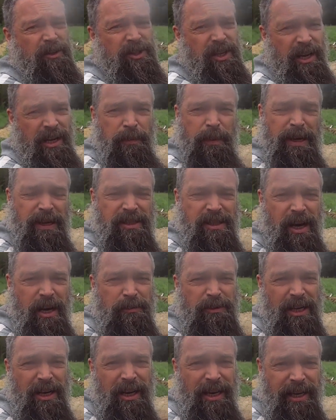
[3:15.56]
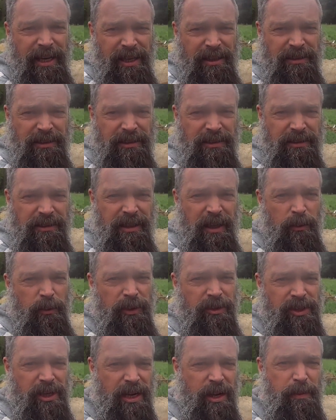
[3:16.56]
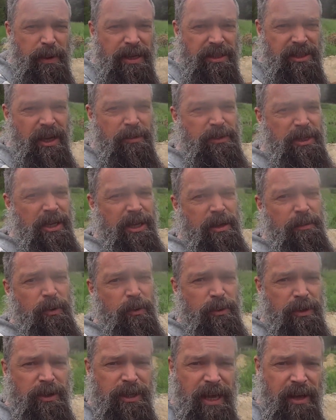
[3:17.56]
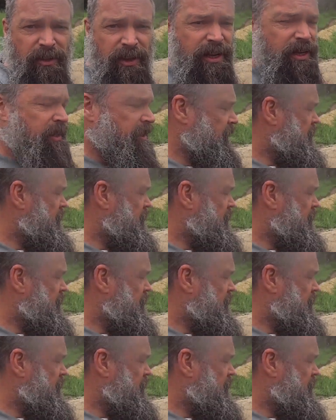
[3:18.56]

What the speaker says: take a bit of time to clear. It will take a bit of time to clear, but we'll get there.